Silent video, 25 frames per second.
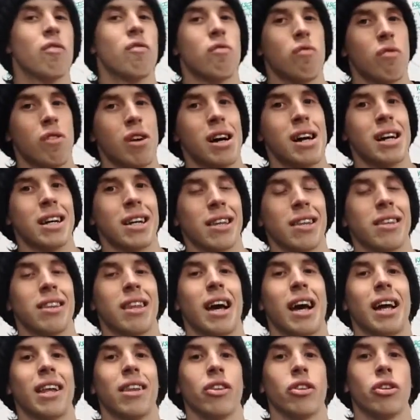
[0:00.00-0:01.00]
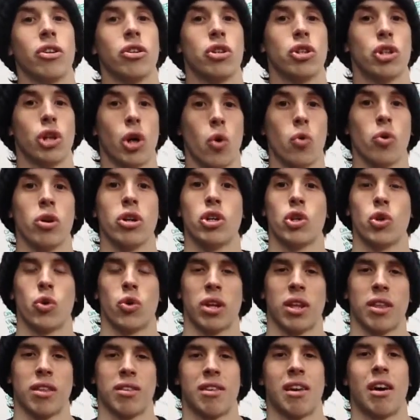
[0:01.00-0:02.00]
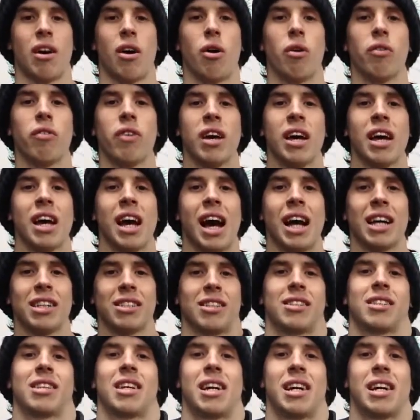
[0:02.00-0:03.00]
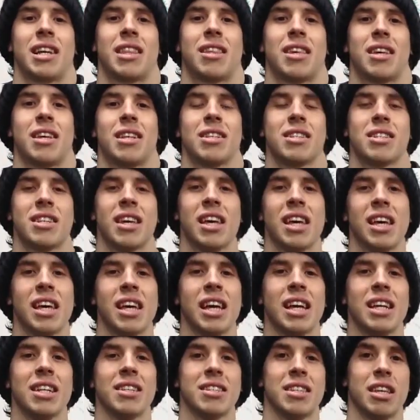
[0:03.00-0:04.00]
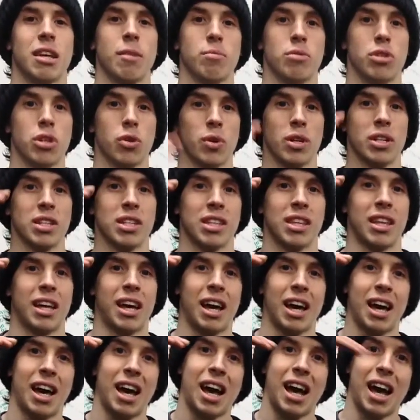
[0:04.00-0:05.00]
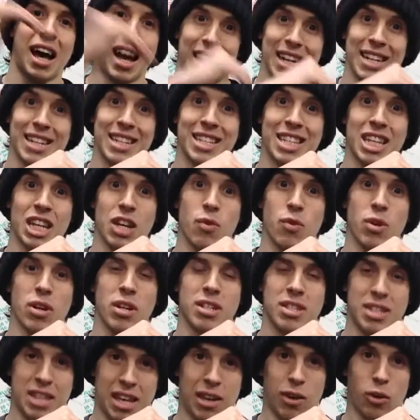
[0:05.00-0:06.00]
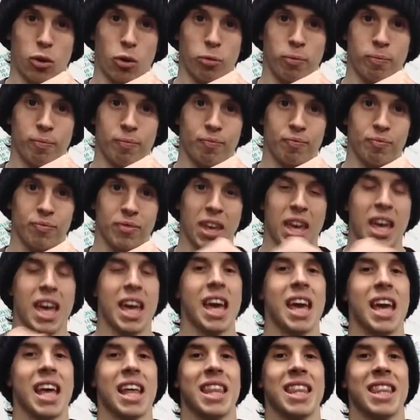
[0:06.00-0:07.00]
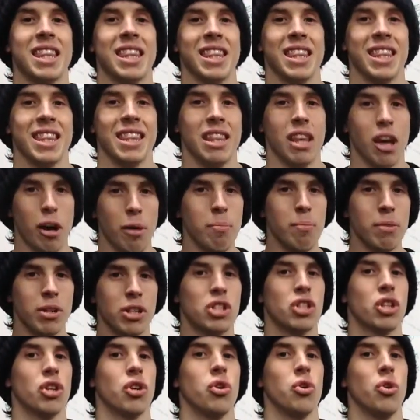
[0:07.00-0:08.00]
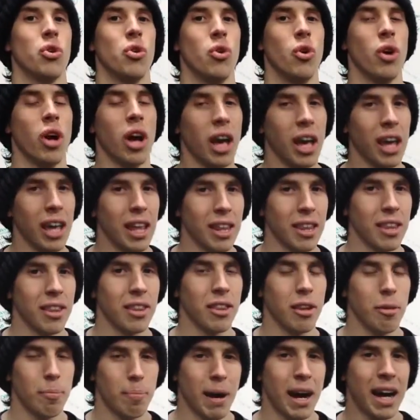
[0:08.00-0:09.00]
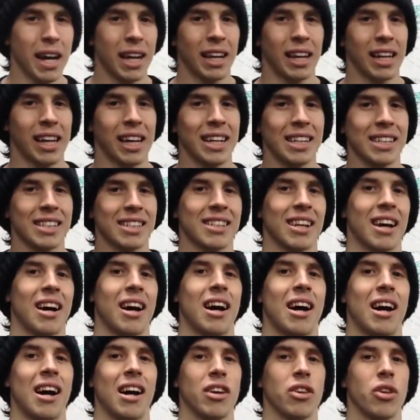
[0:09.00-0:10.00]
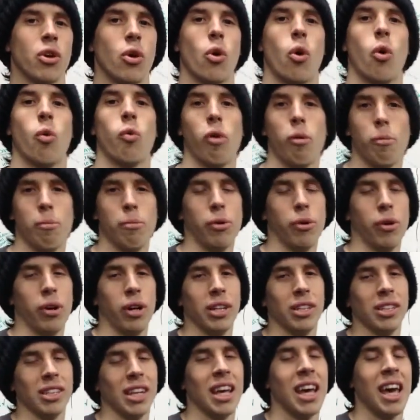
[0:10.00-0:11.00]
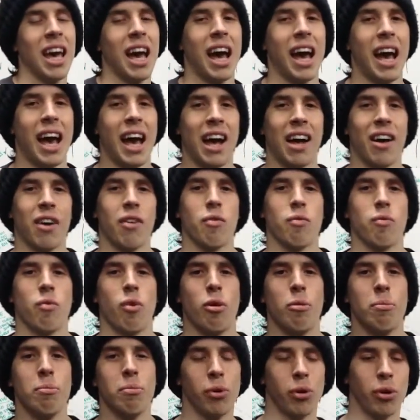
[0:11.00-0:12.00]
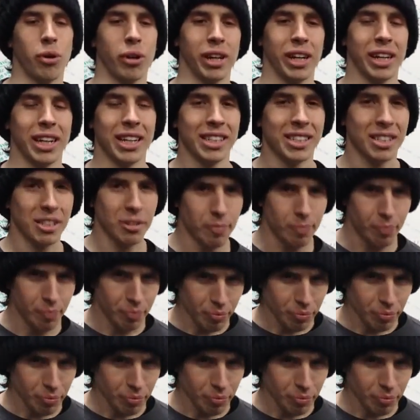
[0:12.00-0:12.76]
rather than the shoulder joint itself. As it tightens, it tips you into that anterior tilt. Number 2 in the bad list are your rhomboids. Rhomboids